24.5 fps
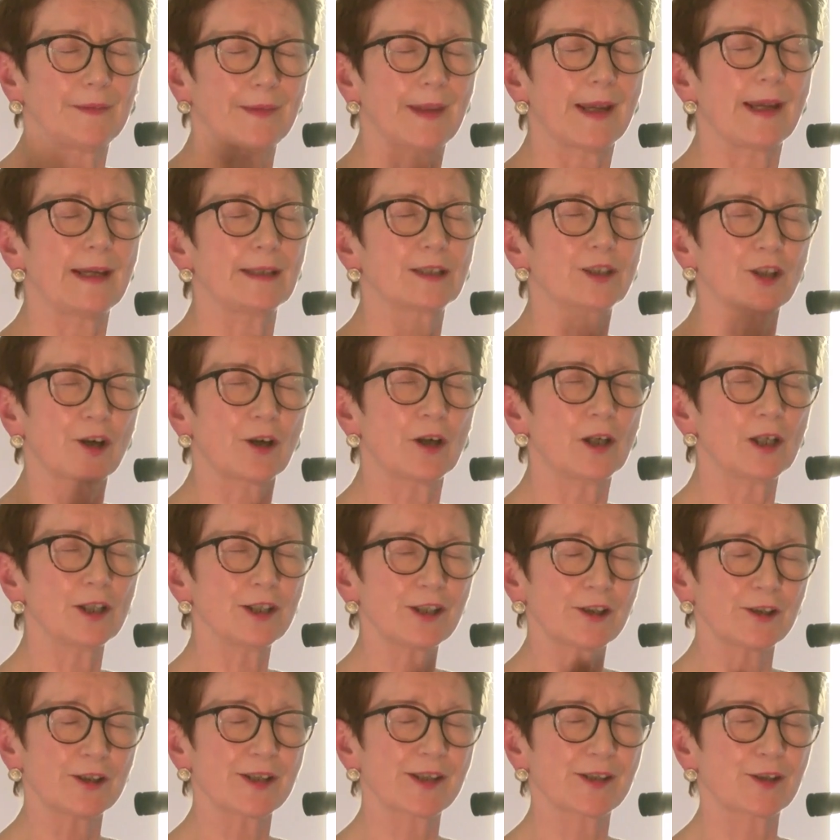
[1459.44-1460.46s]
they turned
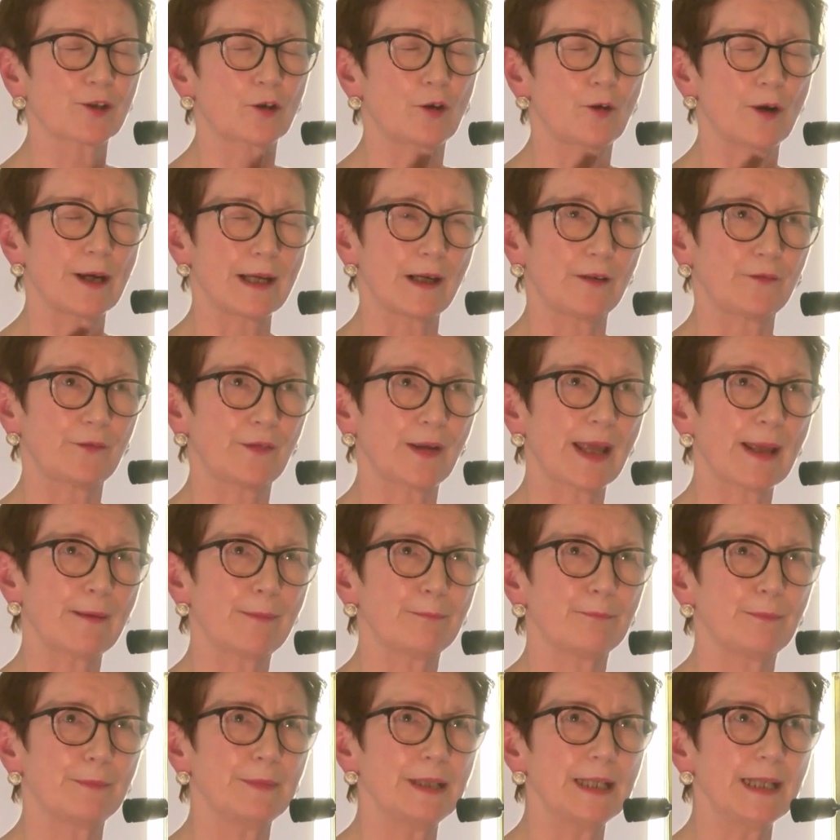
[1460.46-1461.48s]
her story of
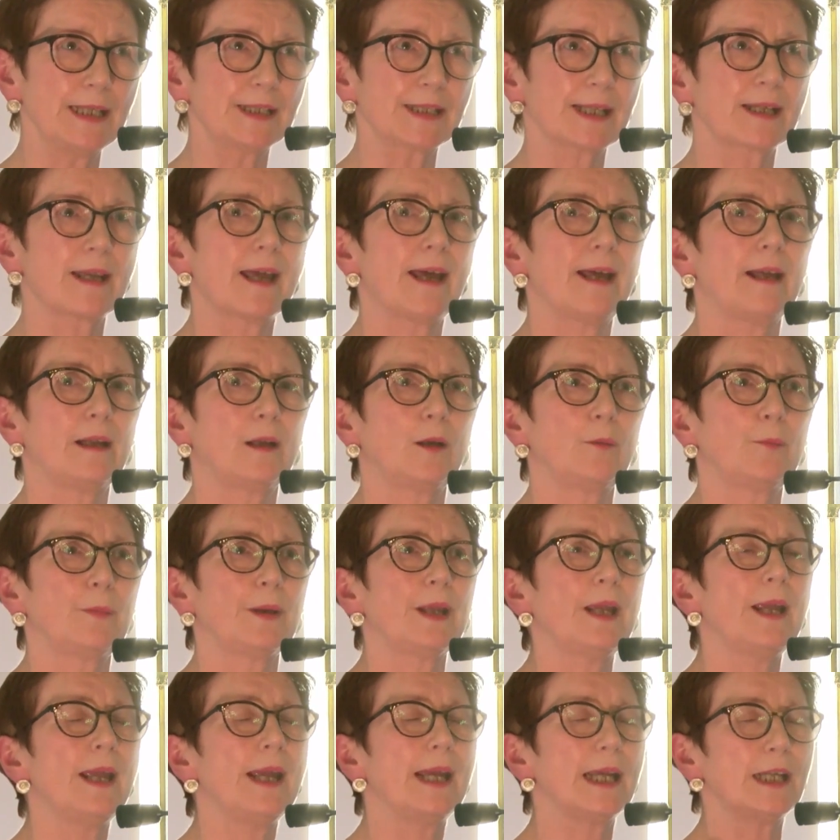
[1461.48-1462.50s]
needing help
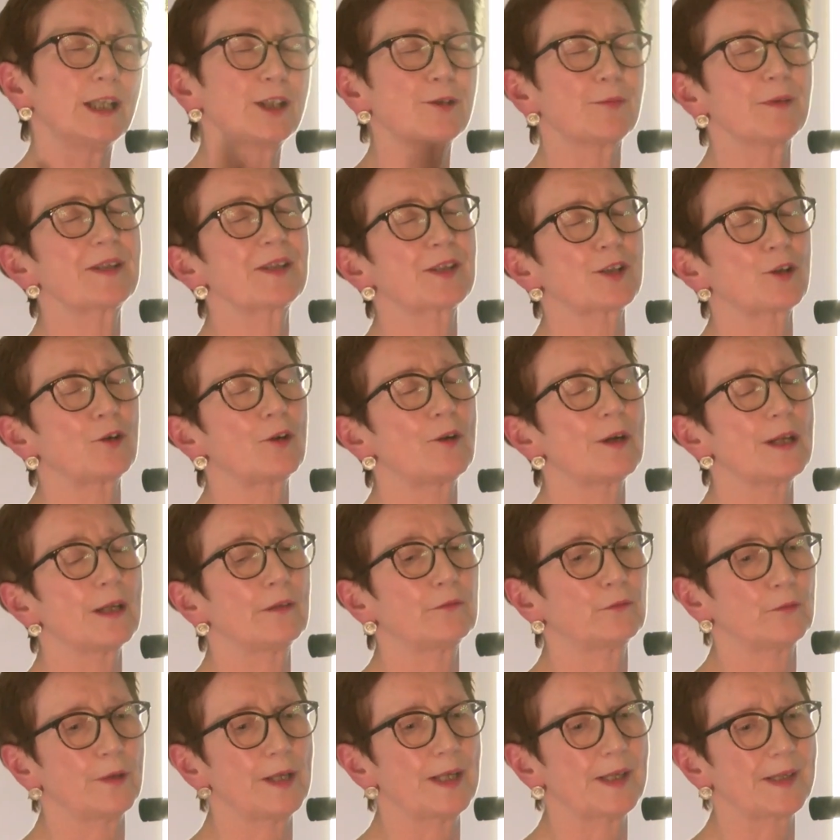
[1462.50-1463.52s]
into a story
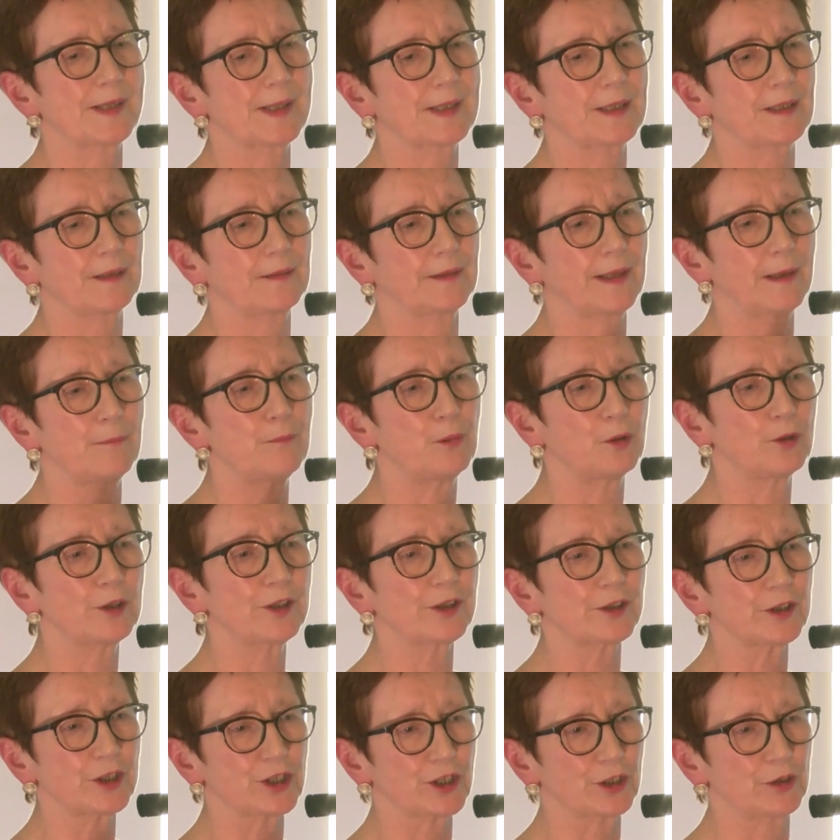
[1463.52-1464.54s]
of risk. They put
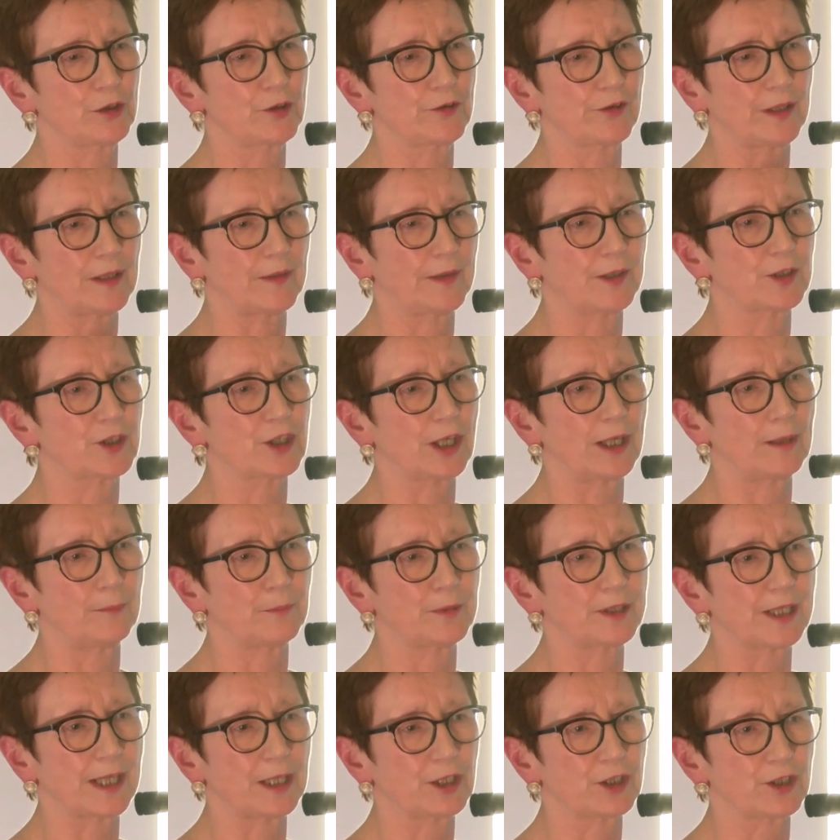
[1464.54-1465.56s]
her children on the child
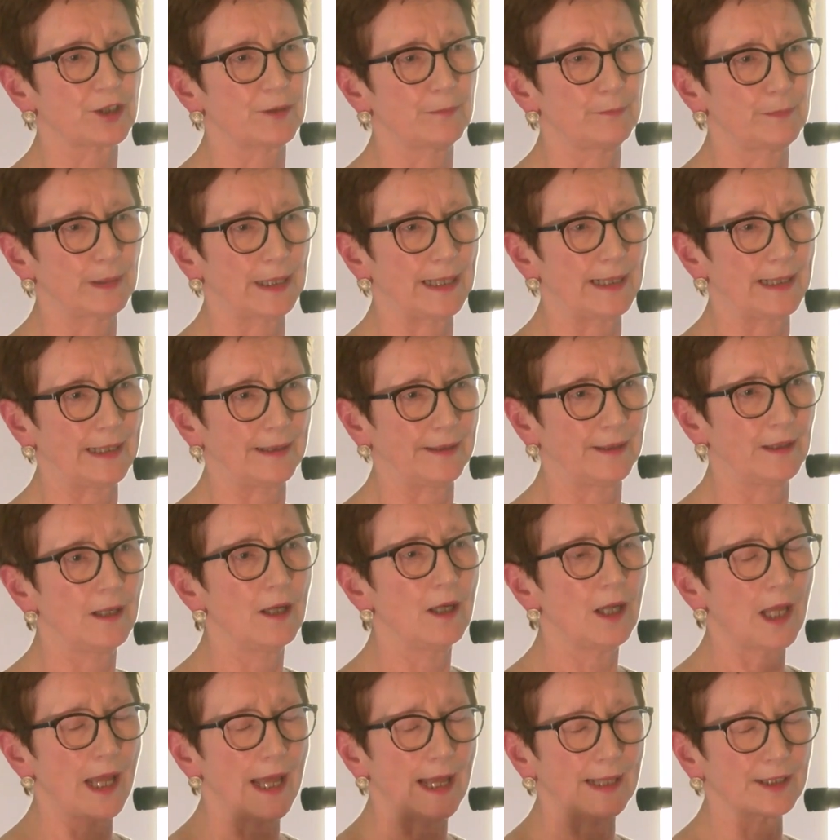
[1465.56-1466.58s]
protection plan,
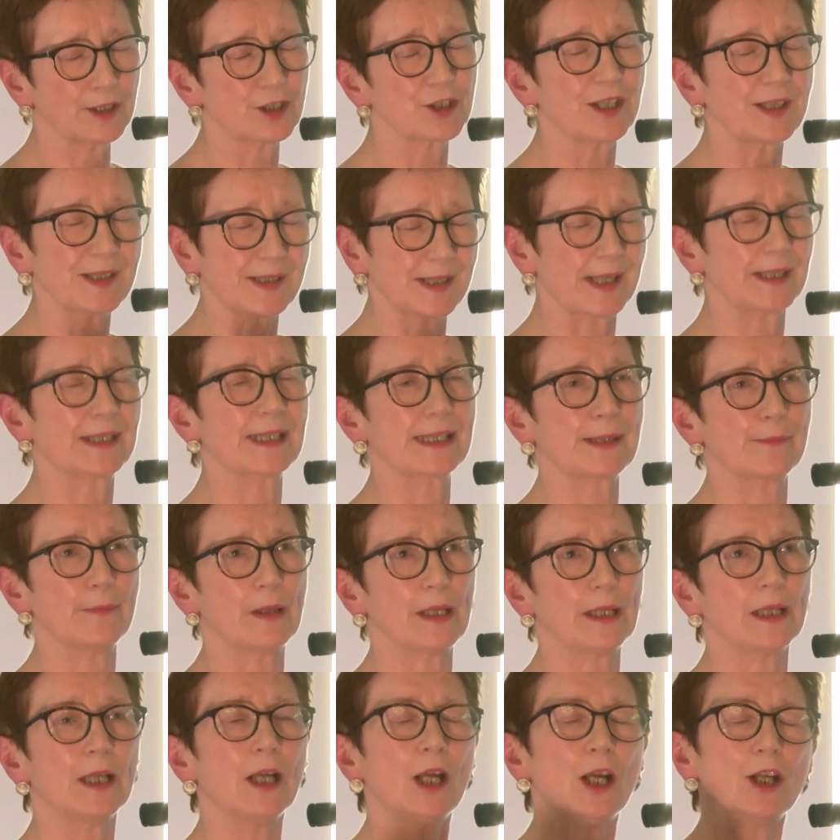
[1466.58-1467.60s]
and she said to
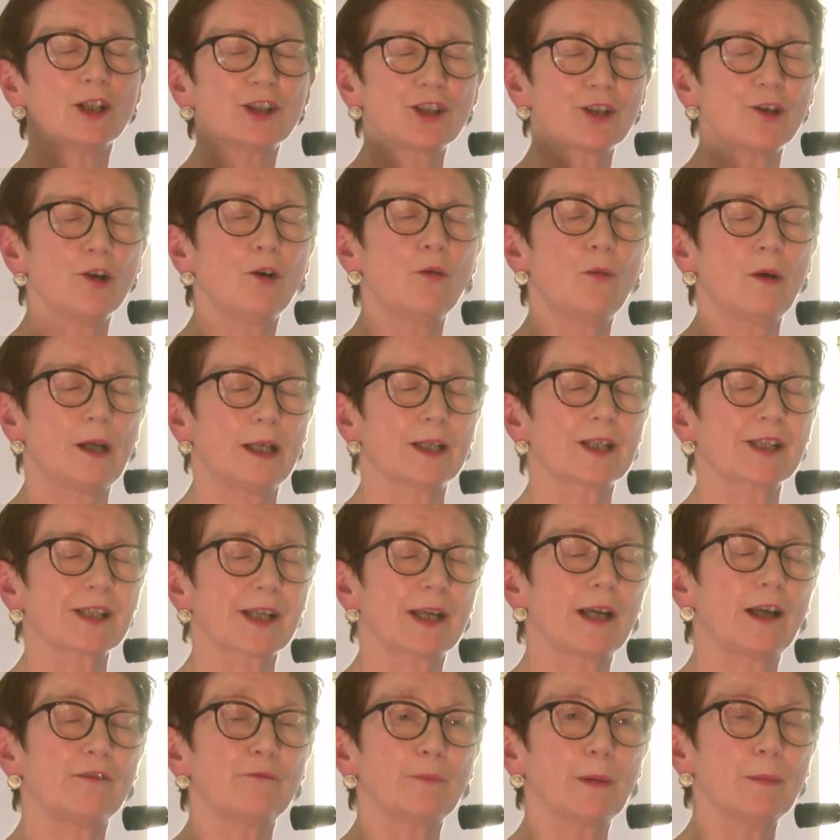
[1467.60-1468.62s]
me, do you know what?
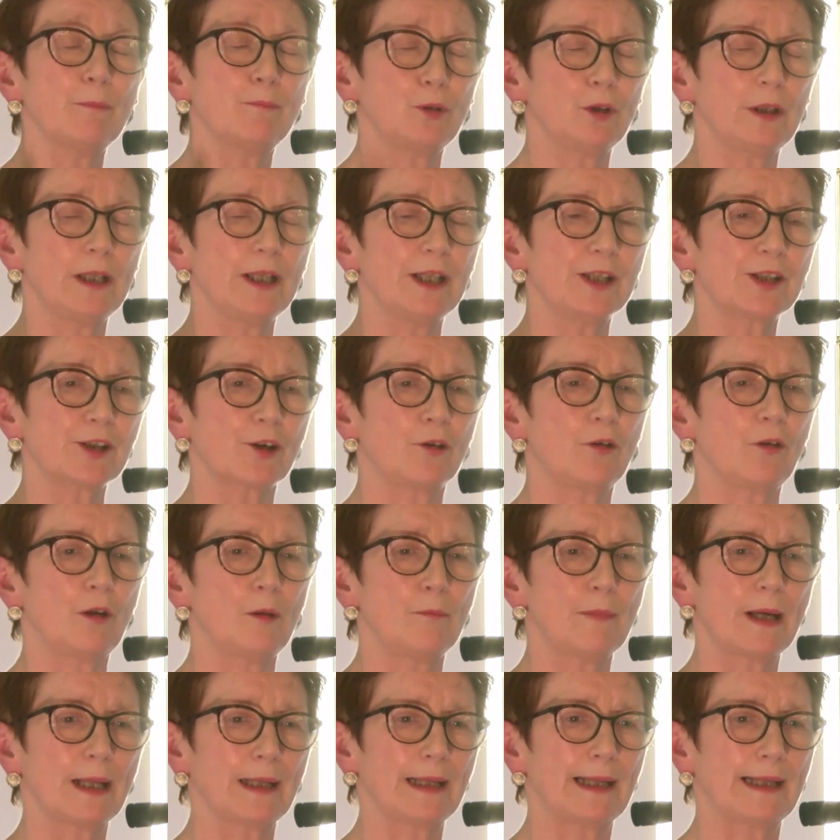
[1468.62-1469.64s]
I've been bullied
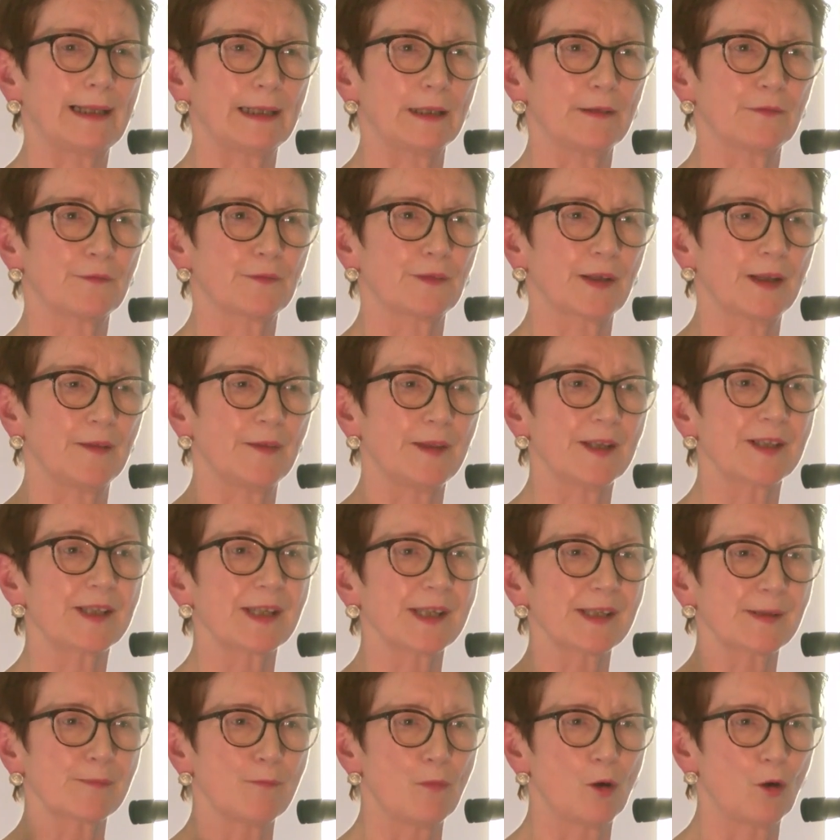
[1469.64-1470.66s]
all my life, and this
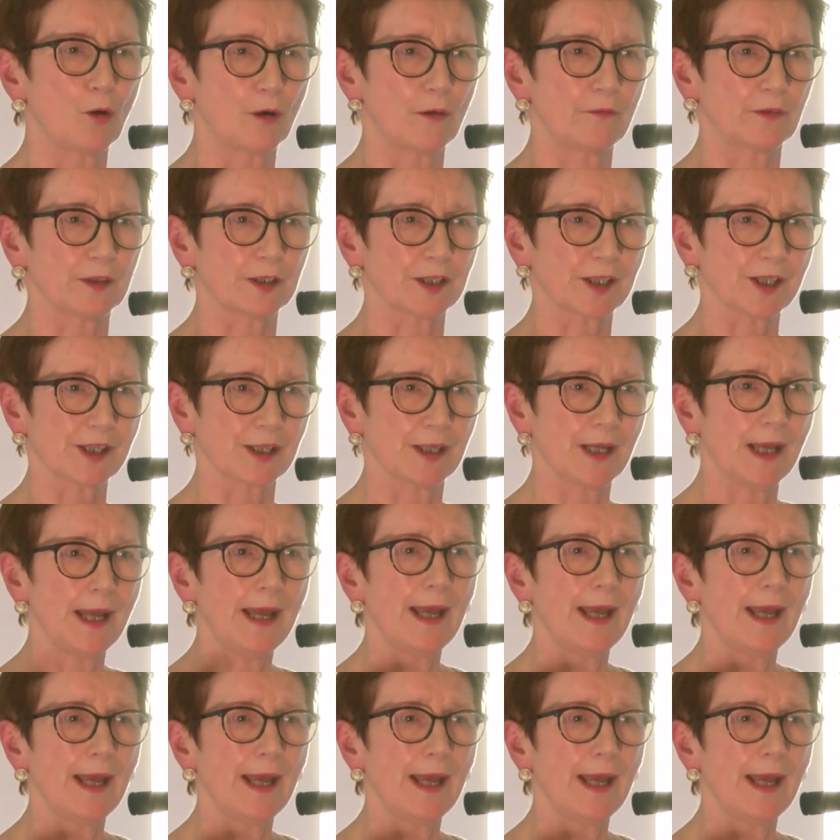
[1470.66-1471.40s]
is more of it.